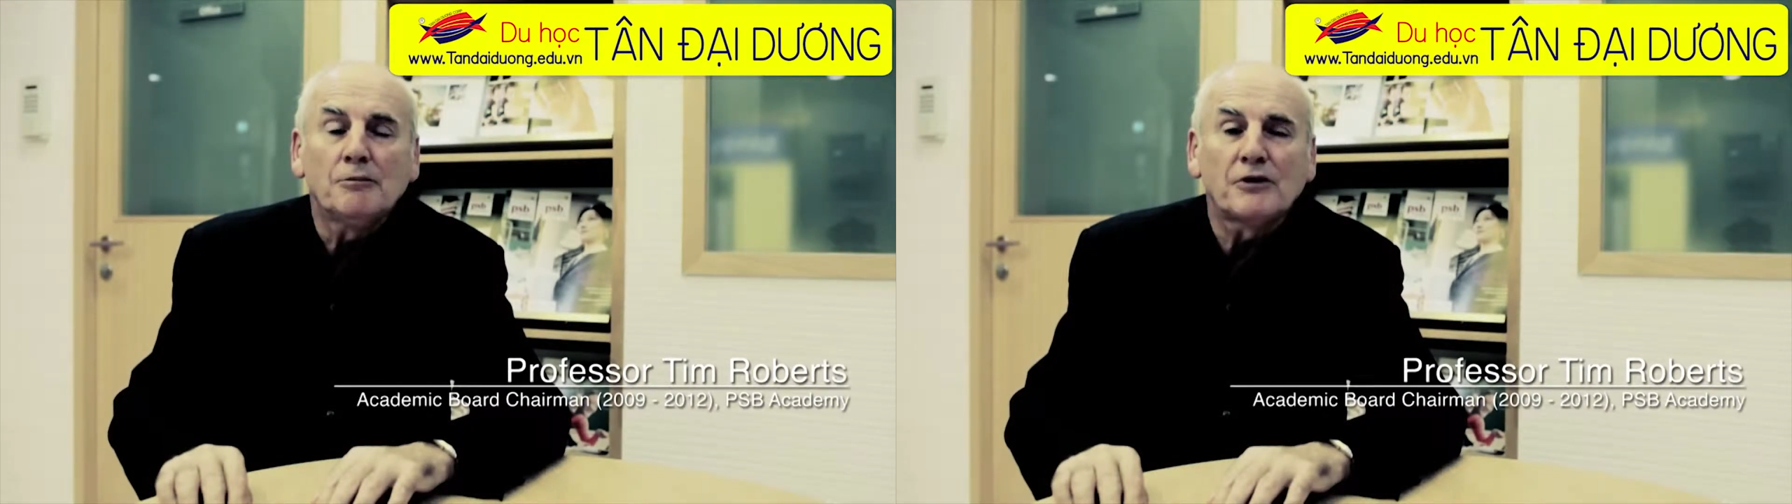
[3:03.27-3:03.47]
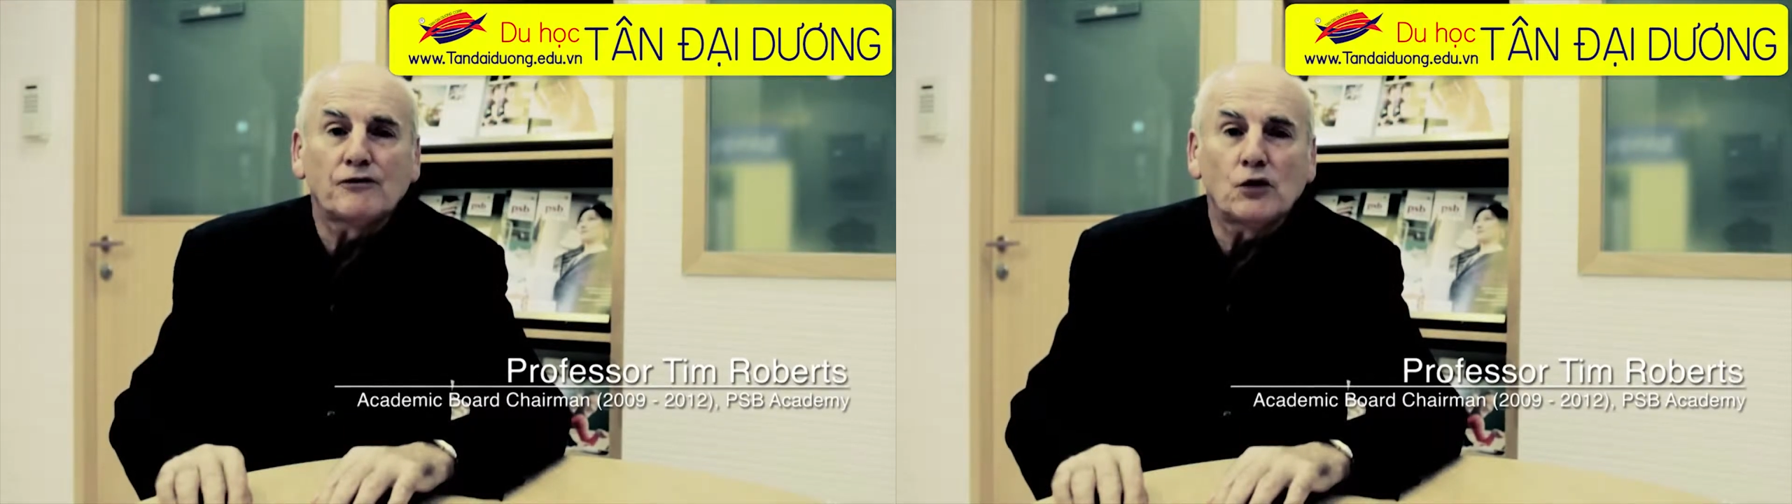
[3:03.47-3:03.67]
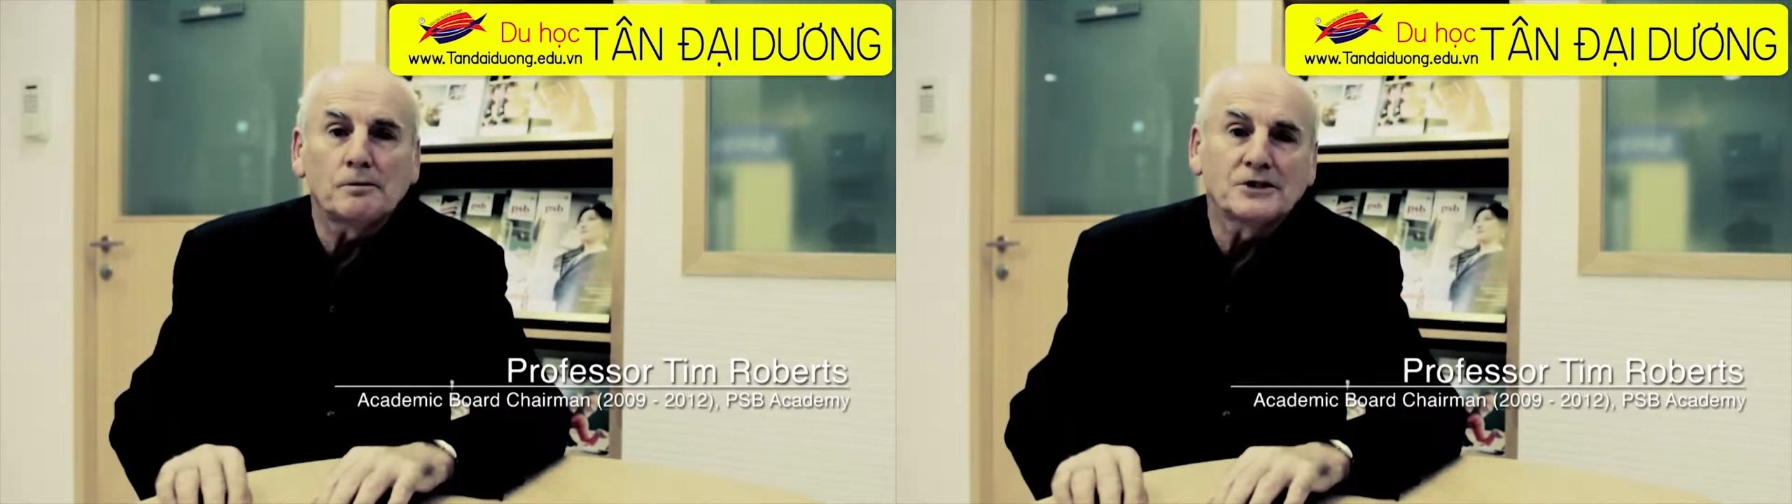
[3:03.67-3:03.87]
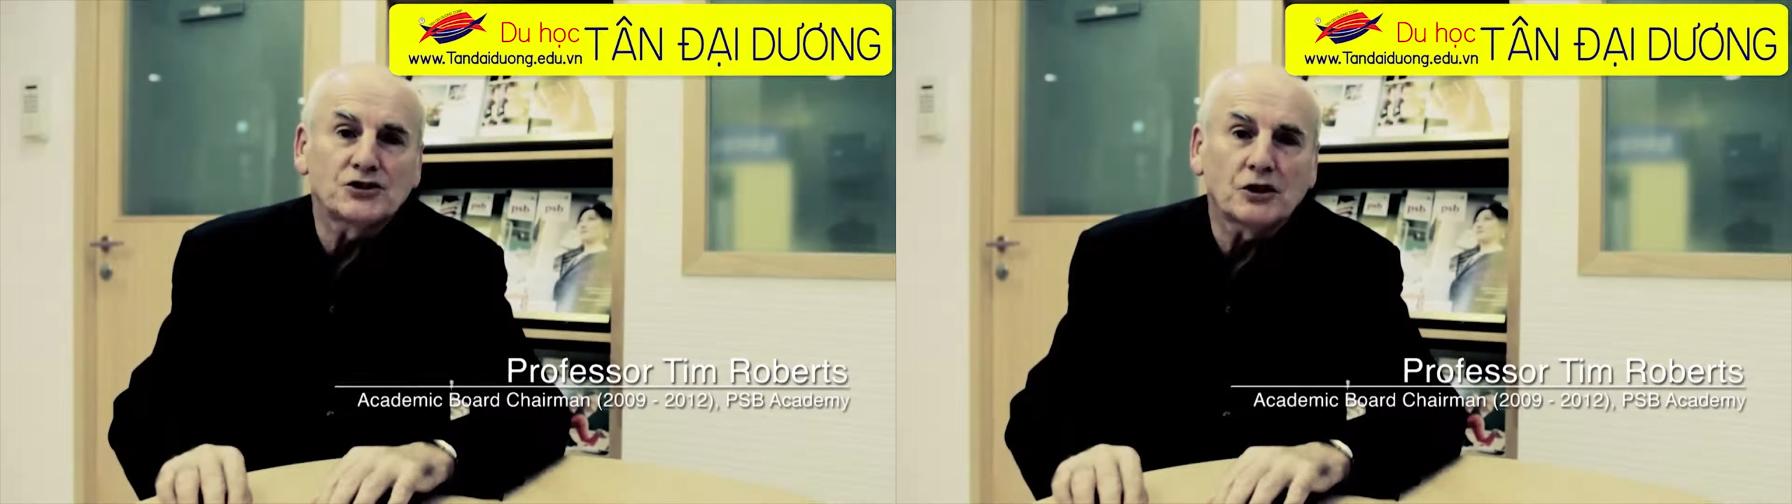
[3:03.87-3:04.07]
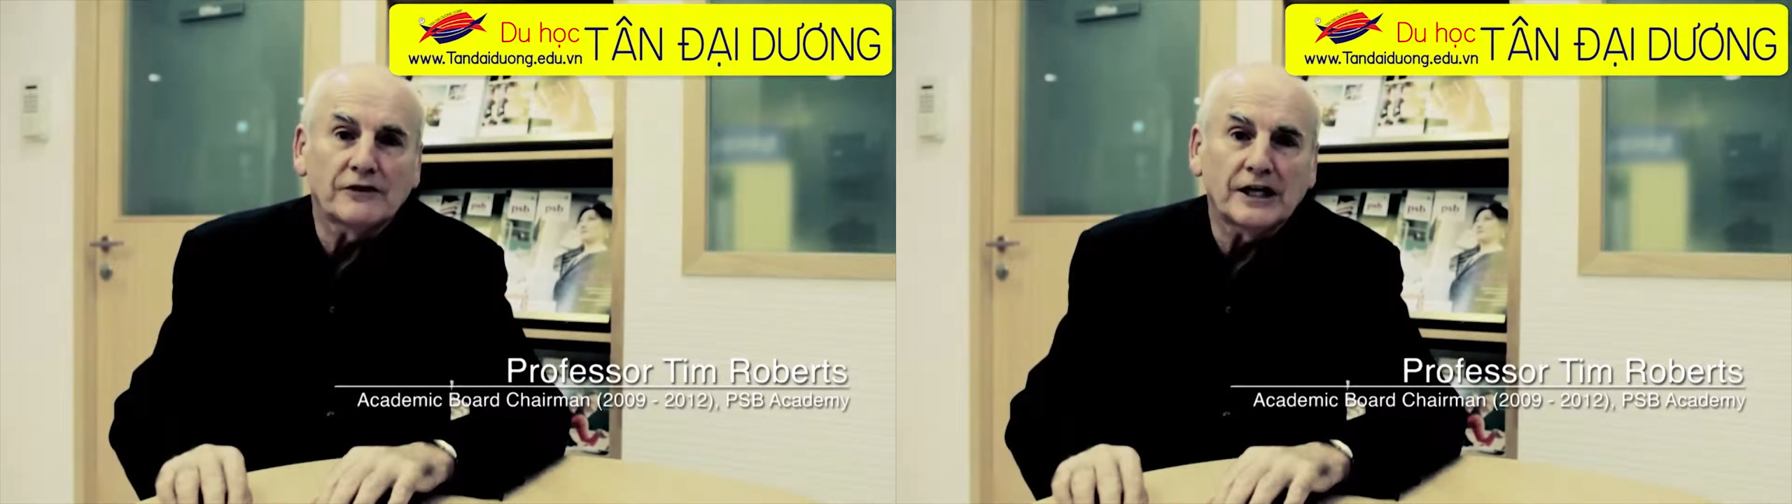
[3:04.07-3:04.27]

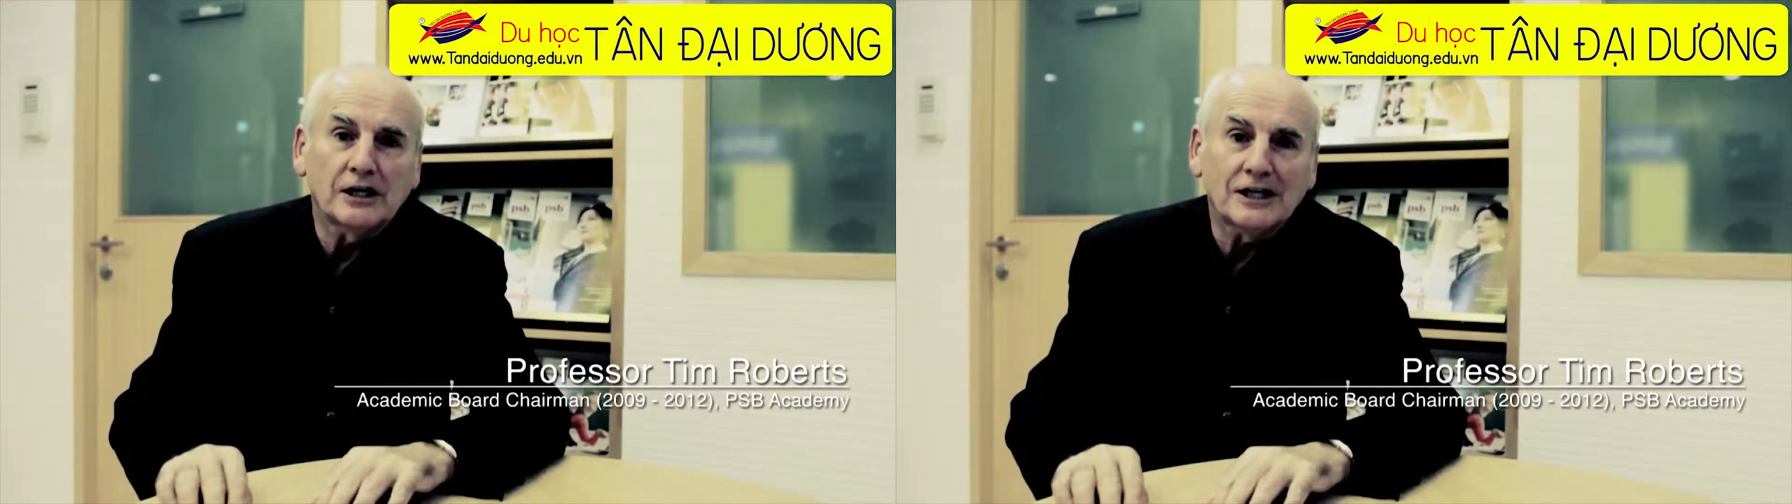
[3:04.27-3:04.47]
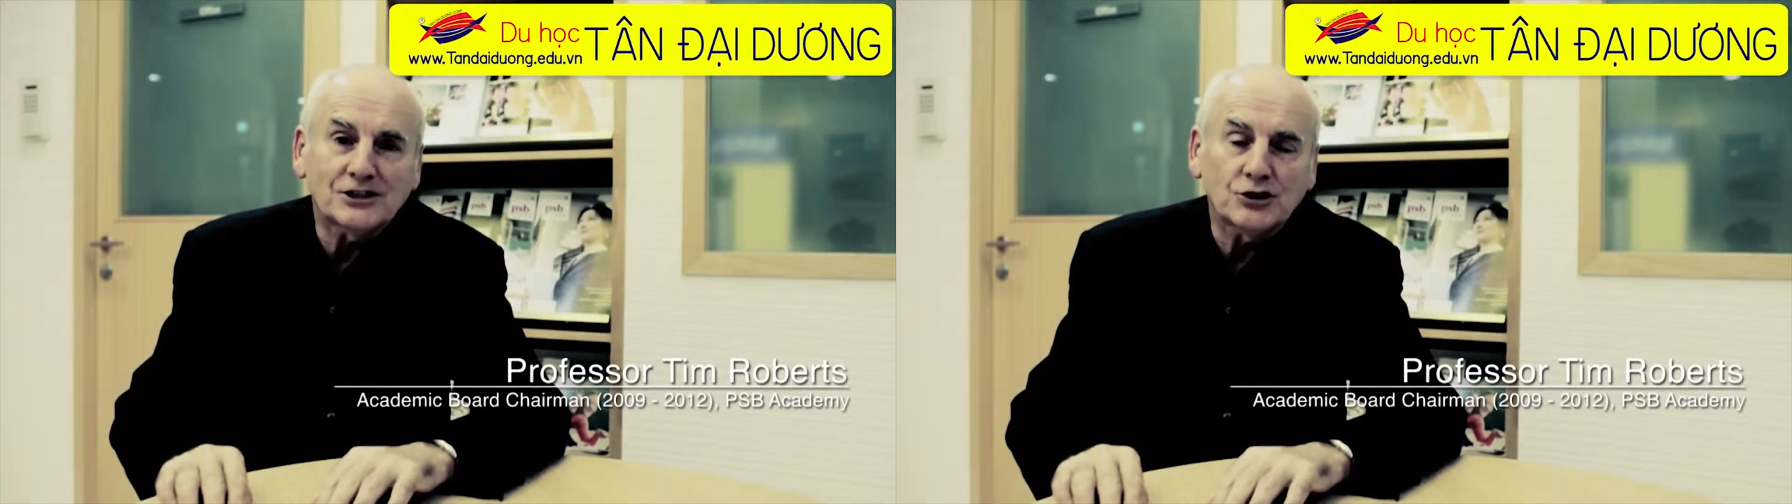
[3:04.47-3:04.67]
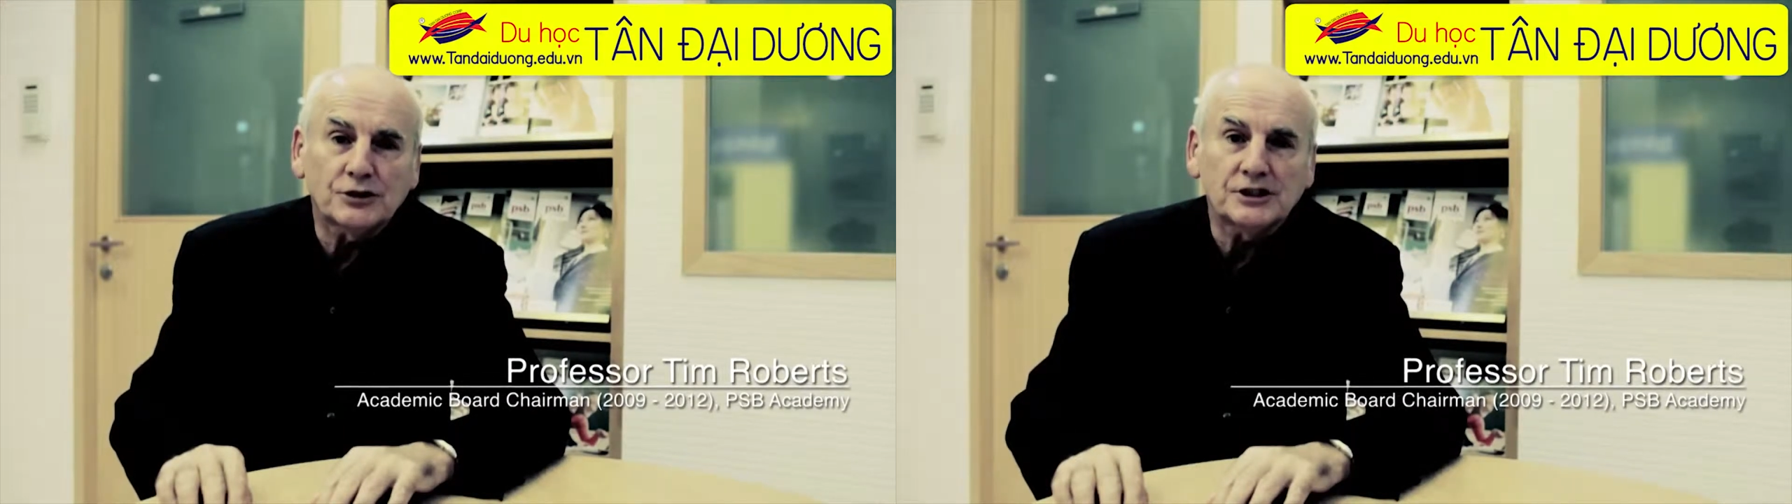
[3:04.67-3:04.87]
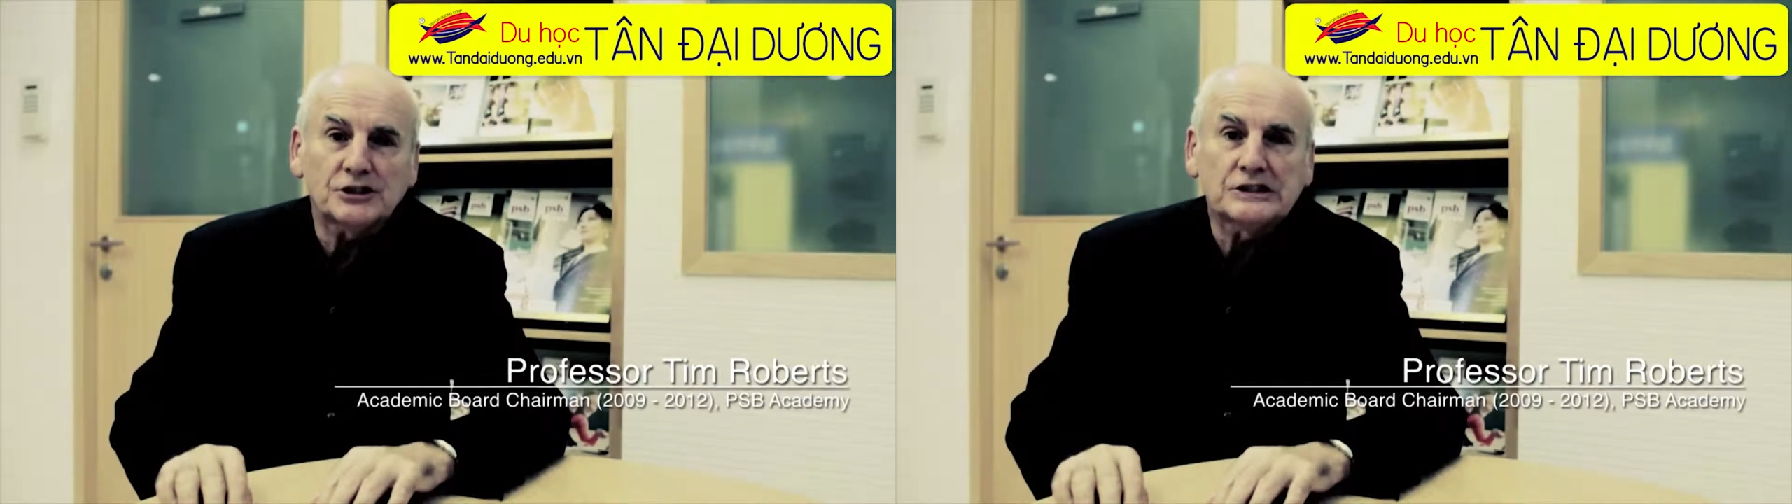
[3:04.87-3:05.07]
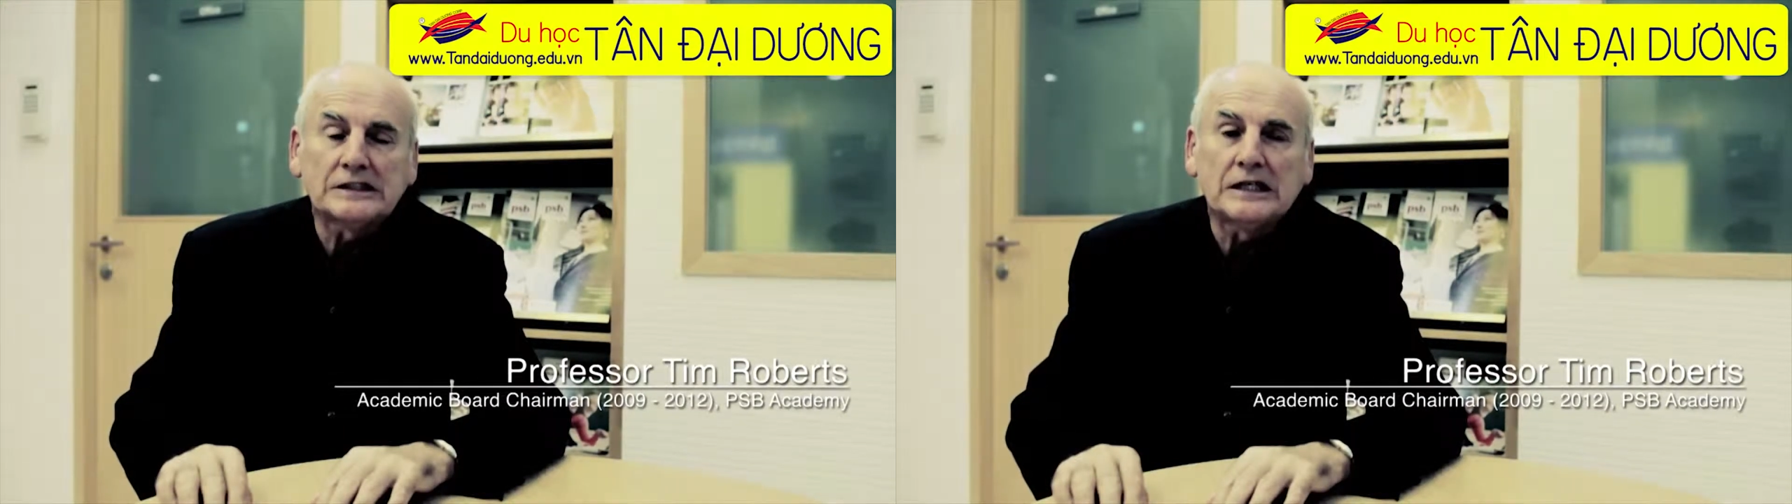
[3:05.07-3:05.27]
performance of our
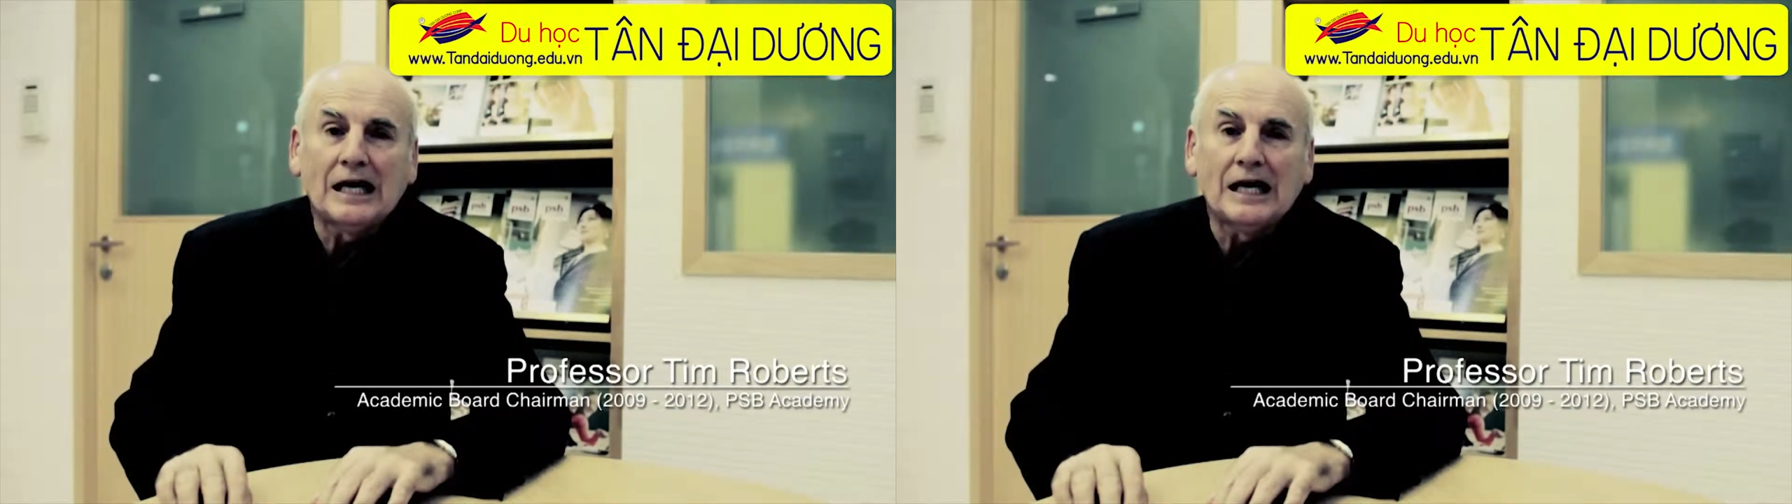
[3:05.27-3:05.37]
lecturers